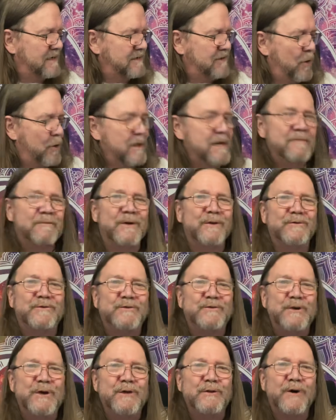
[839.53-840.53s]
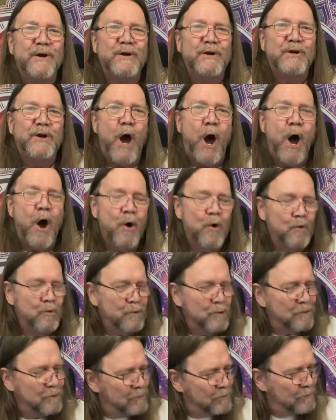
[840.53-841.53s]
Don't even see the
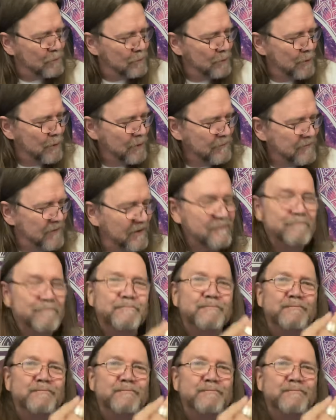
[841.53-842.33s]
goat. Just